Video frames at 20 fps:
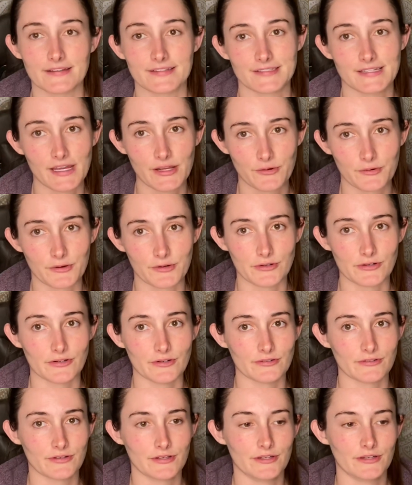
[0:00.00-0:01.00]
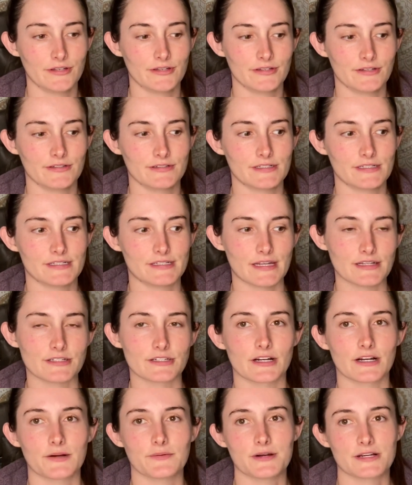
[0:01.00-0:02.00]
sacral
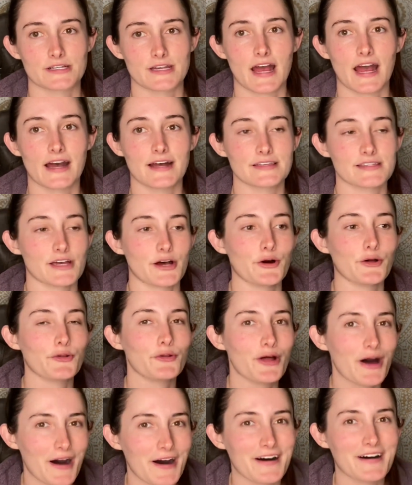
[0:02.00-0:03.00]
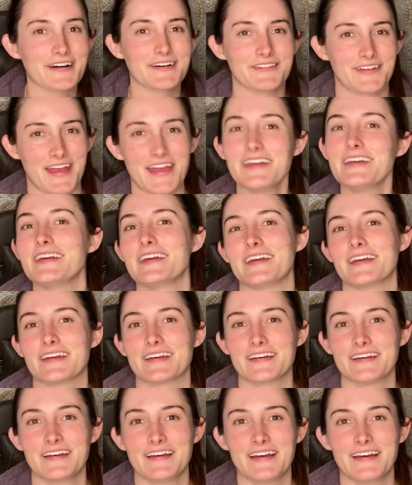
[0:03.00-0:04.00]
center, which has a lot of
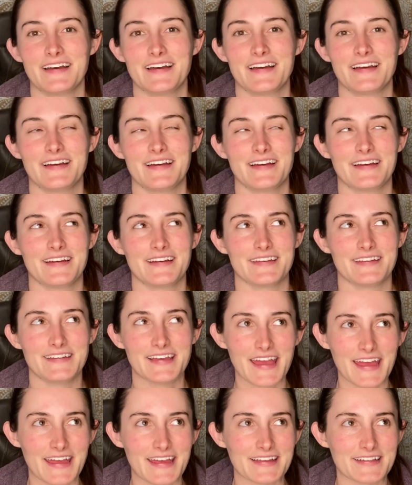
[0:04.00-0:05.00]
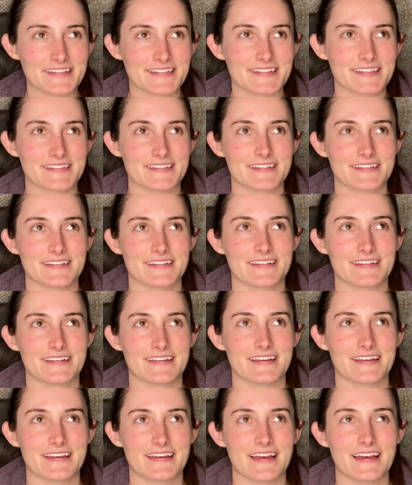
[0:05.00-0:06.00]
hanging gates
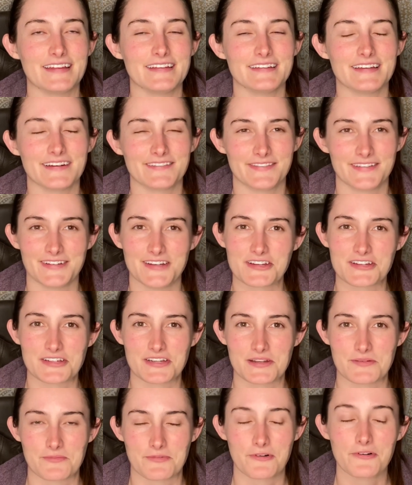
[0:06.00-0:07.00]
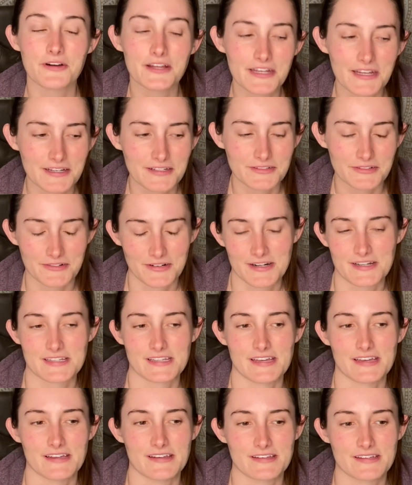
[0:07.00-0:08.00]
and definition pointing towards
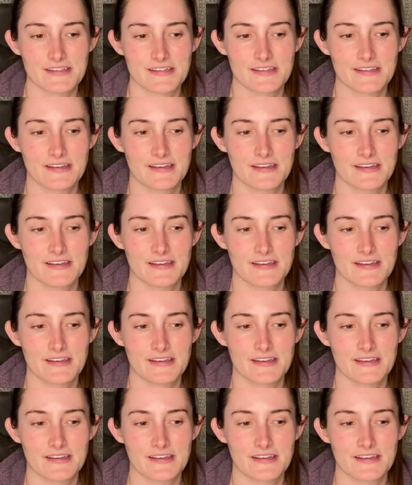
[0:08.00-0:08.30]
it.